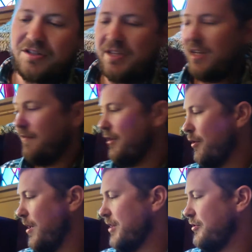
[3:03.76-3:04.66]
looks like. If you
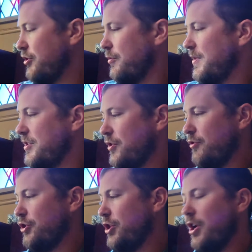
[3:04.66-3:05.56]
go on YouTube and
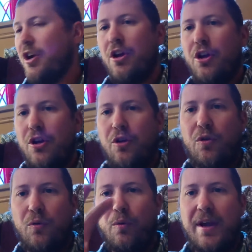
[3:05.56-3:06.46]
search
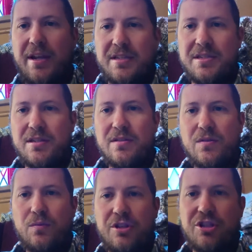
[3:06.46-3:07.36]
Grace,
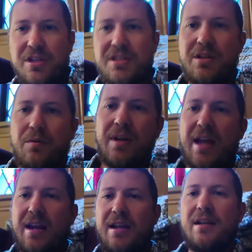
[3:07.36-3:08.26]
we just don't
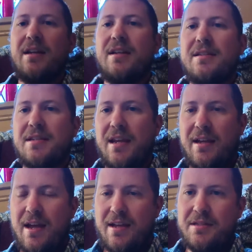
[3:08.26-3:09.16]
get it,
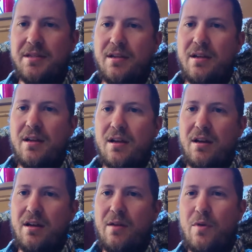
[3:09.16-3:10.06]
Skit guys,
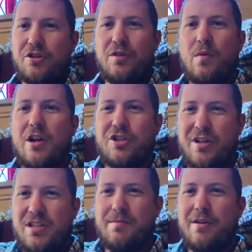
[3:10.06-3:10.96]
I want you to watch
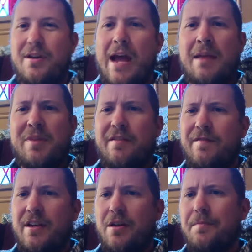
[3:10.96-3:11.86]
it. It's about a 9-minute
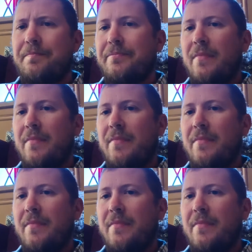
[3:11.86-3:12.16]
video.